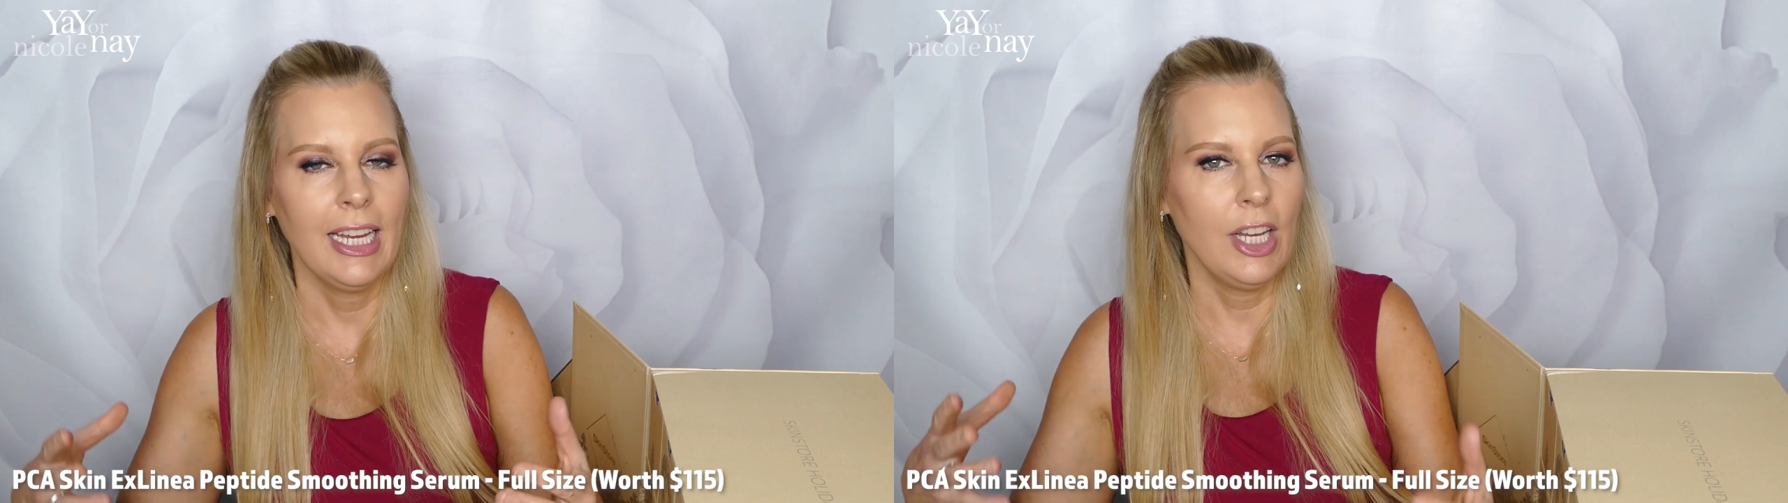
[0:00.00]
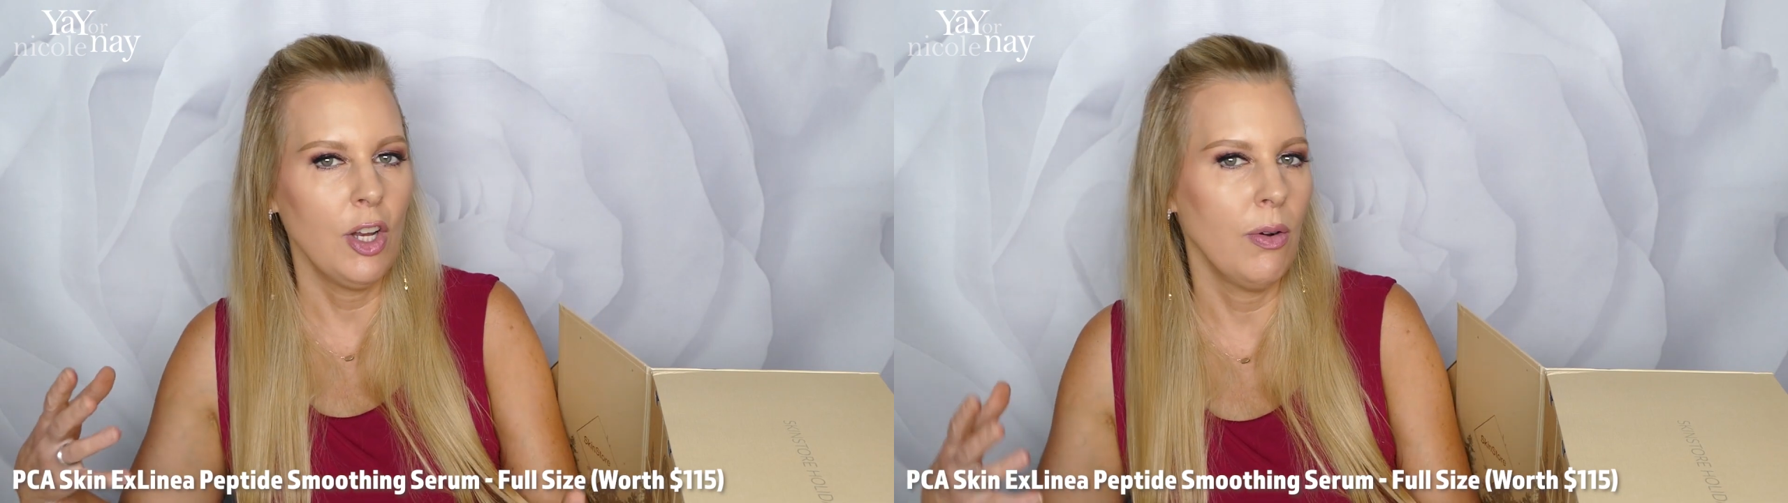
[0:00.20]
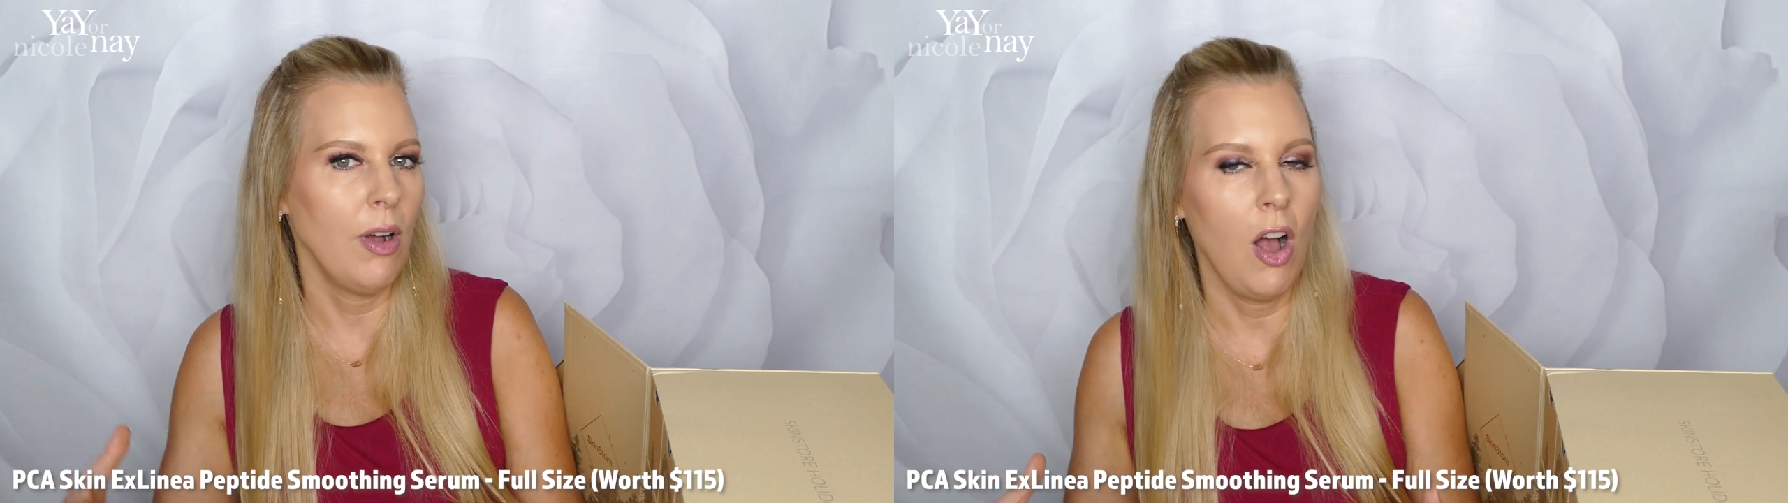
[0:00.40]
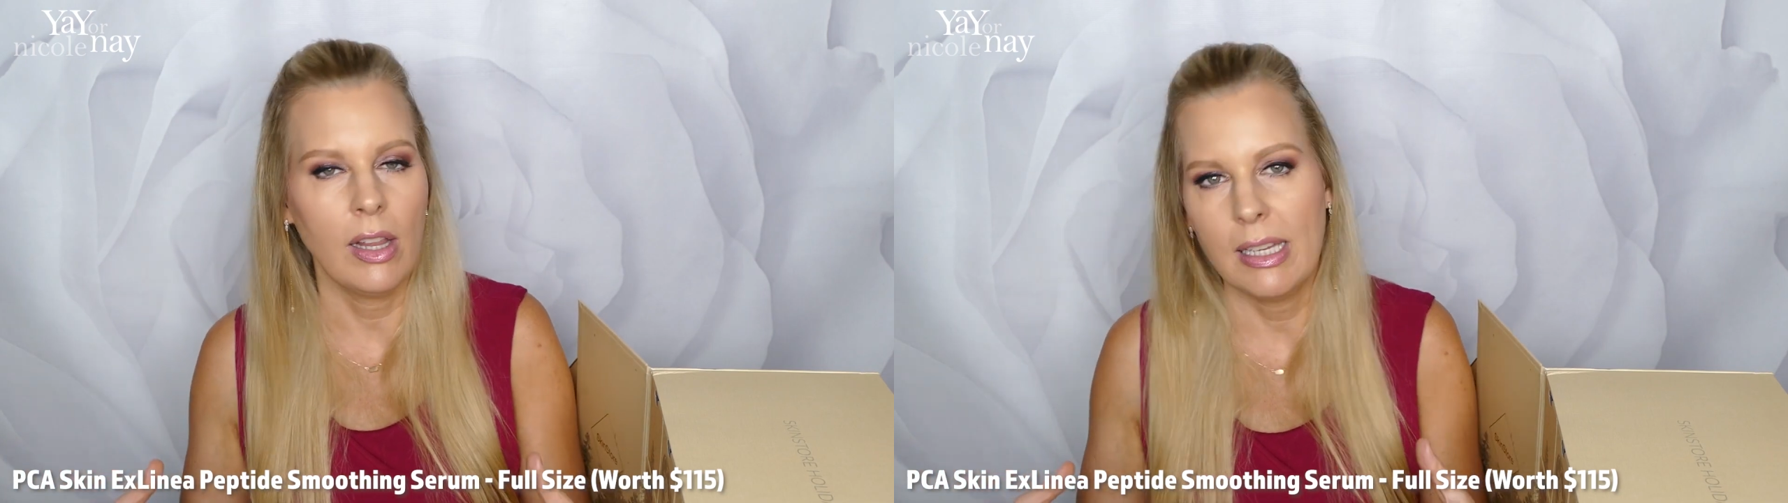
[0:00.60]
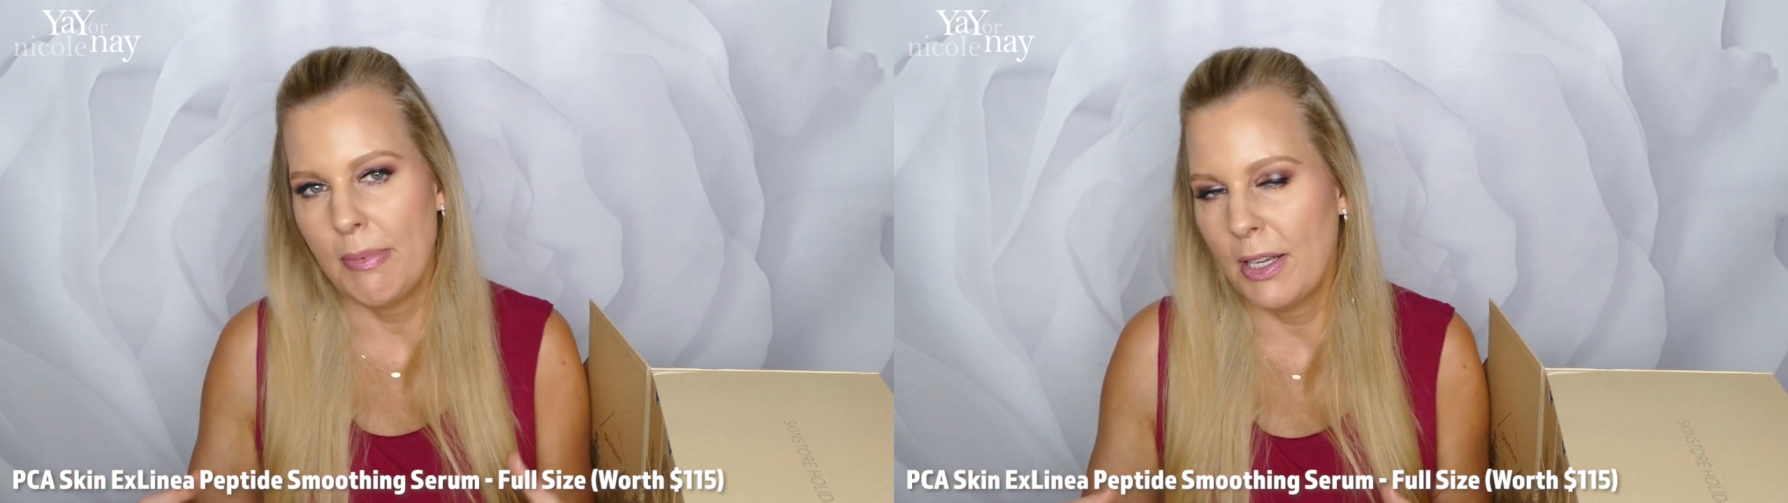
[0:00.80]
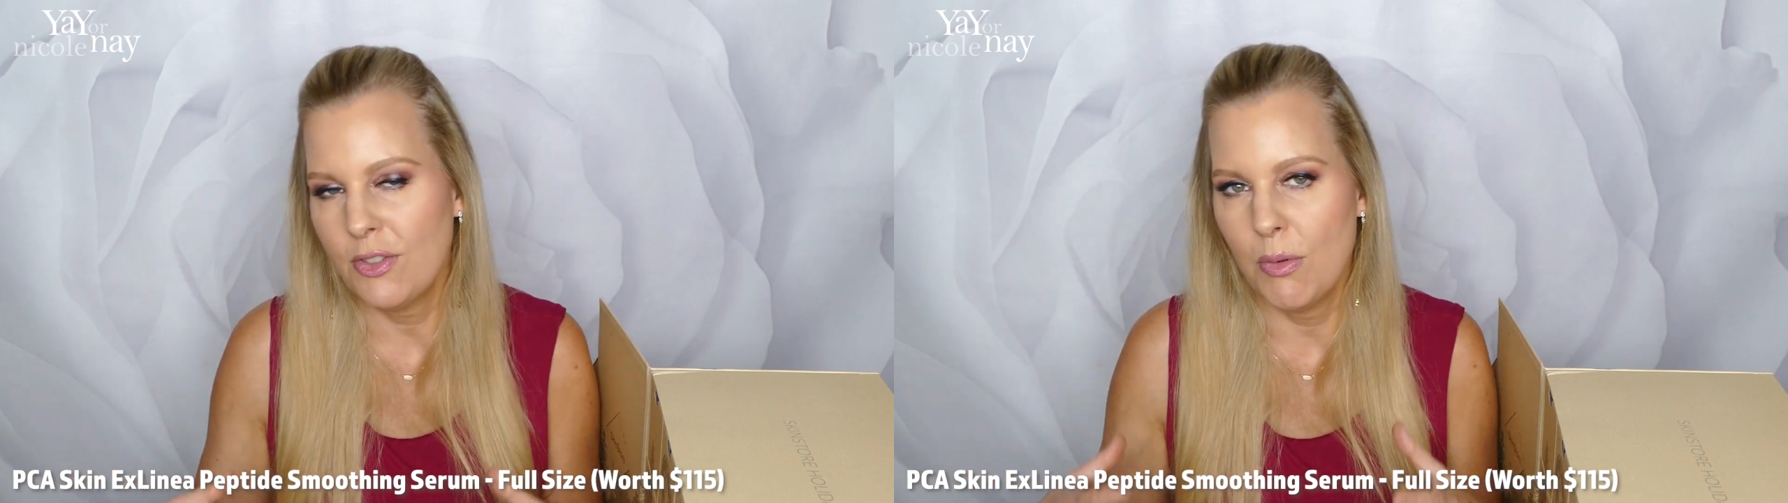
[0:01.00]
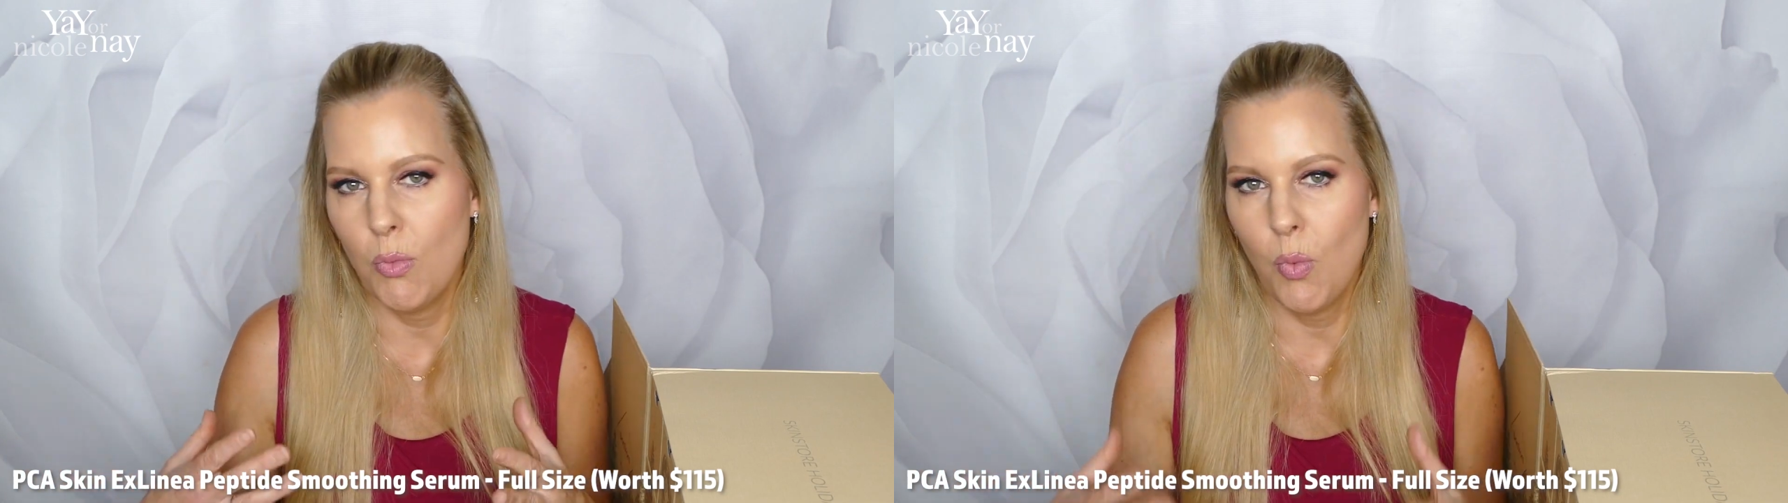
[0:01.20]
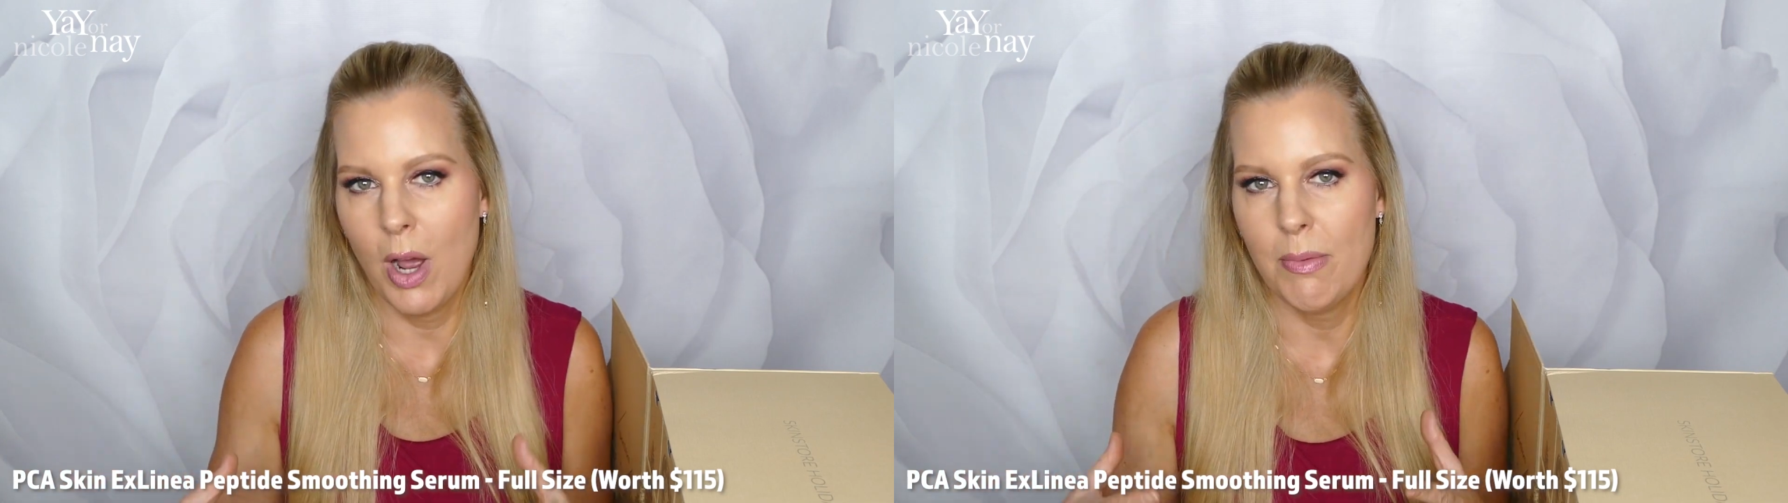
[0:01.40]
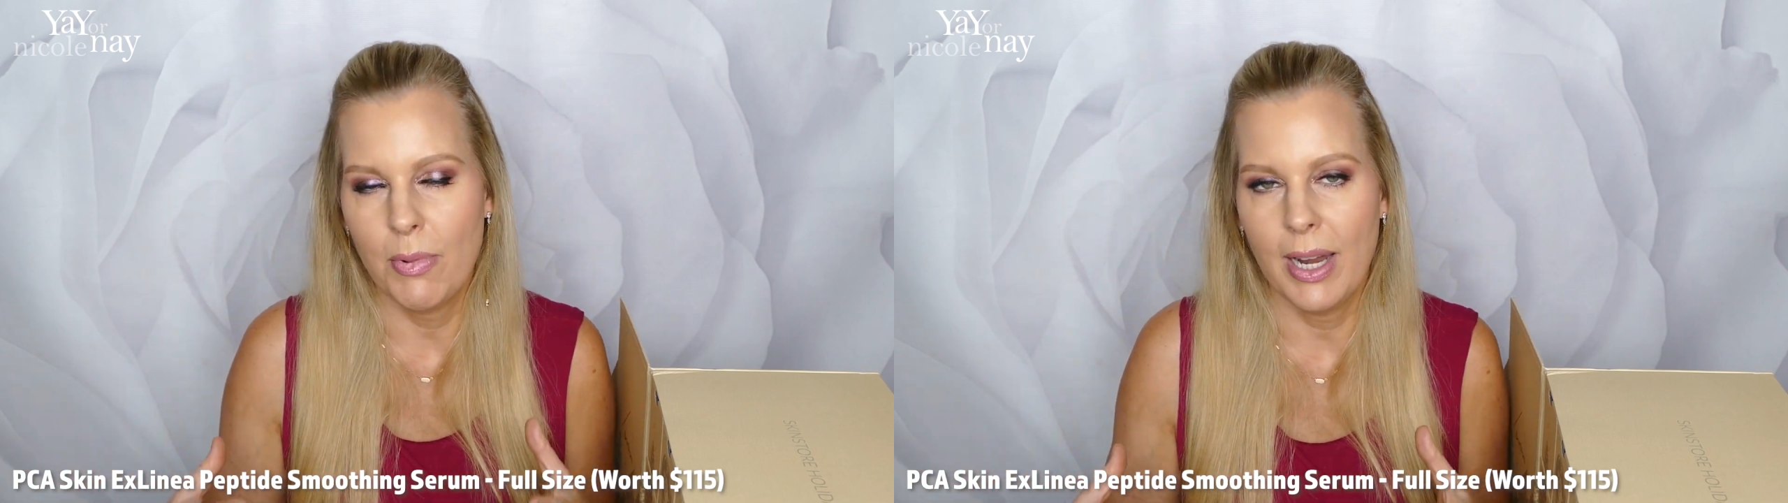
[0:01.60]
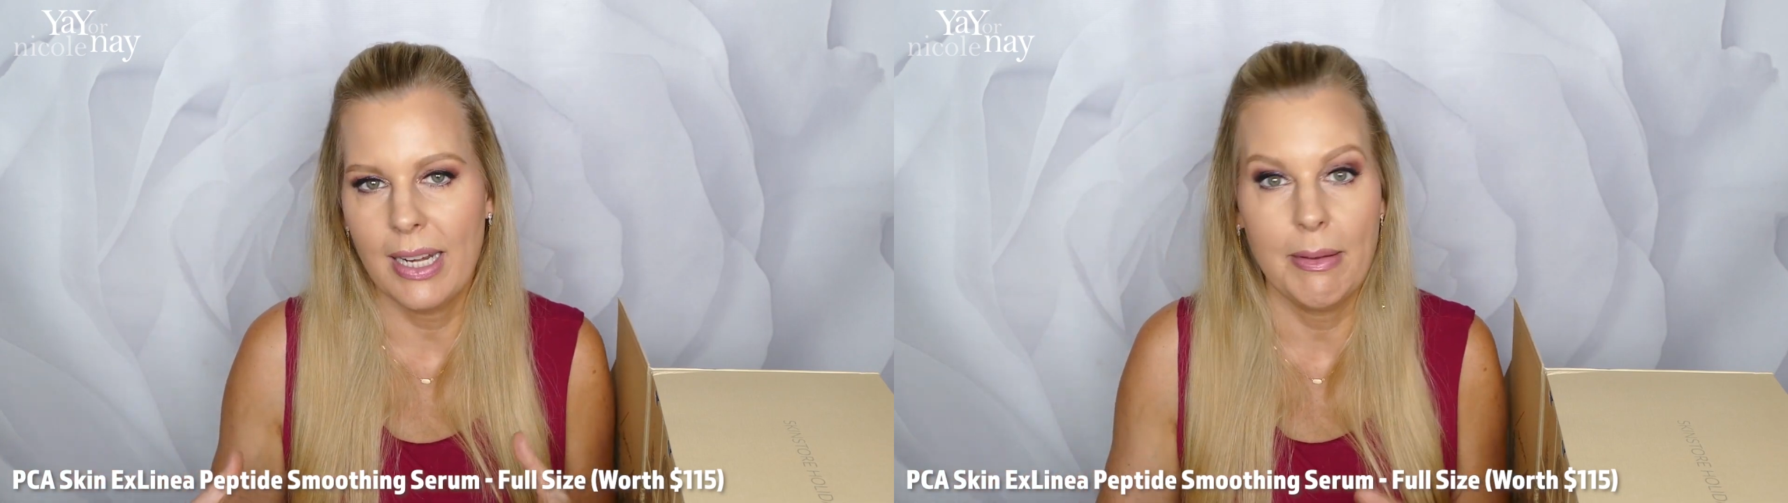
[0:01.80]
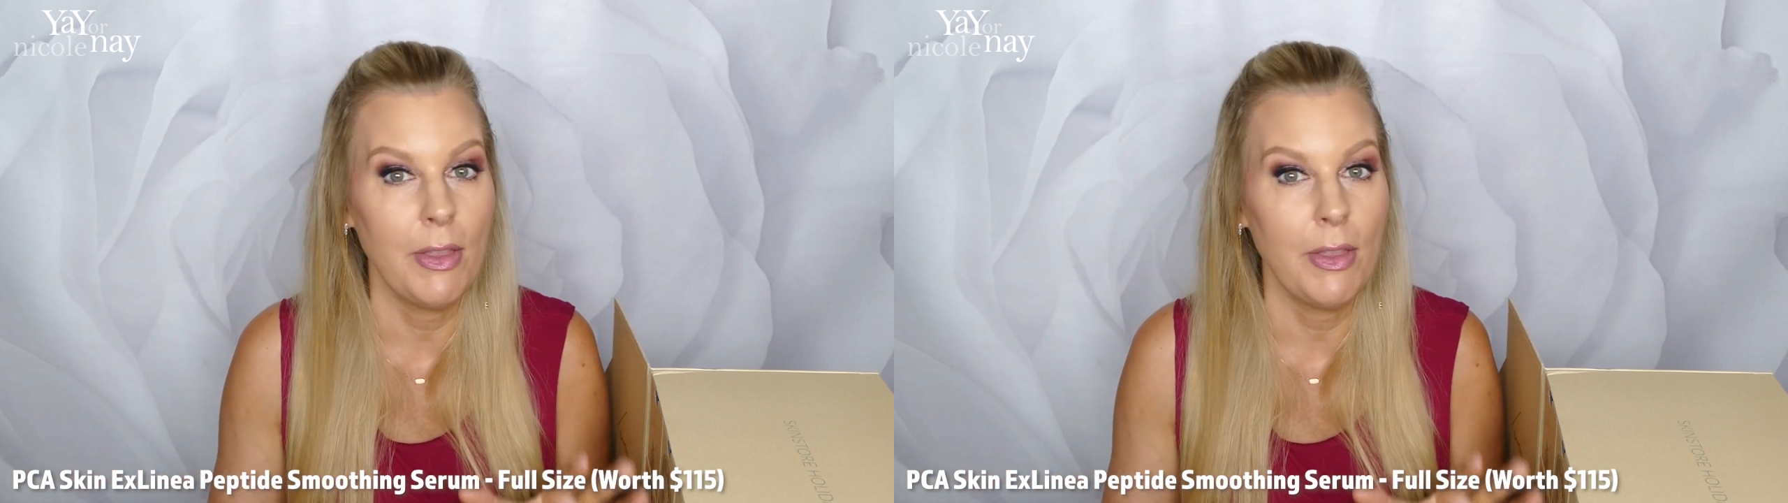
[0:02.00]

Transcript: you know, a holiday box from one brand, I mean,